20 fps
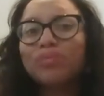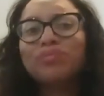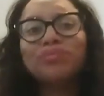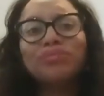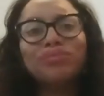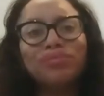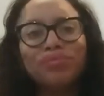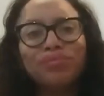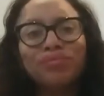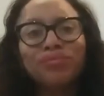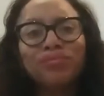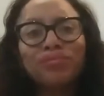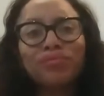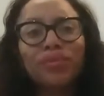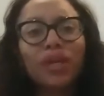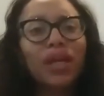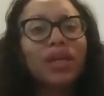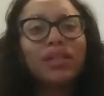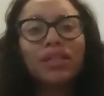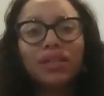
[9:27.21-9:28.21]
Mm,
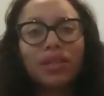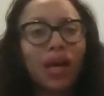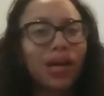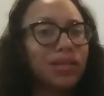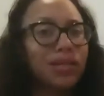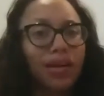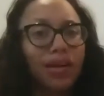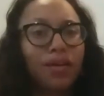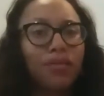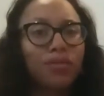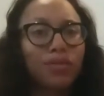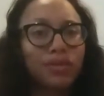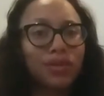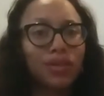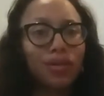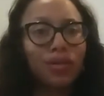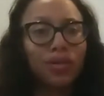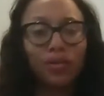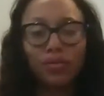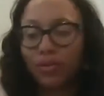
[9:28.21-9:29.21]
it did not say it was
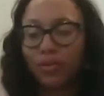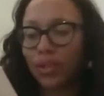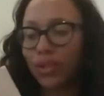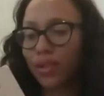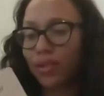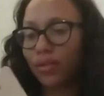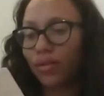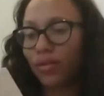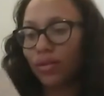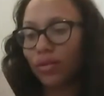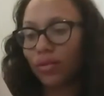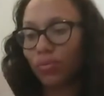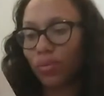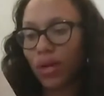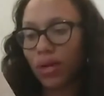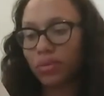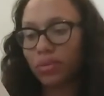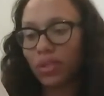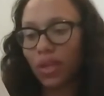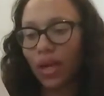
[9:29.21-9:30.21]
included on the
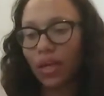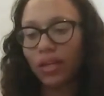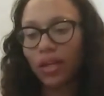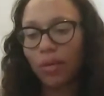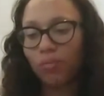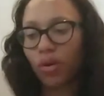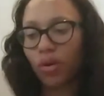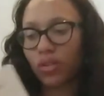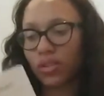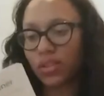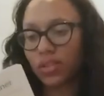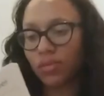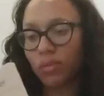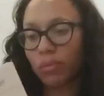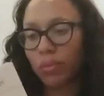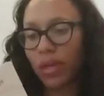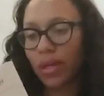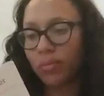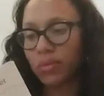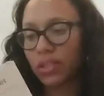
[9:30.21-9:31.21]
website. I bought this
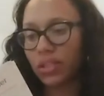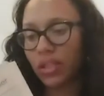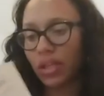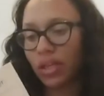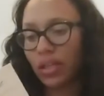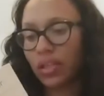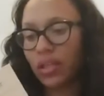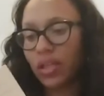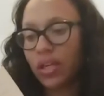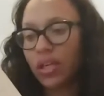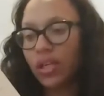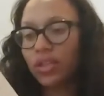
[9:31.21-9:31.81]
from Amazon.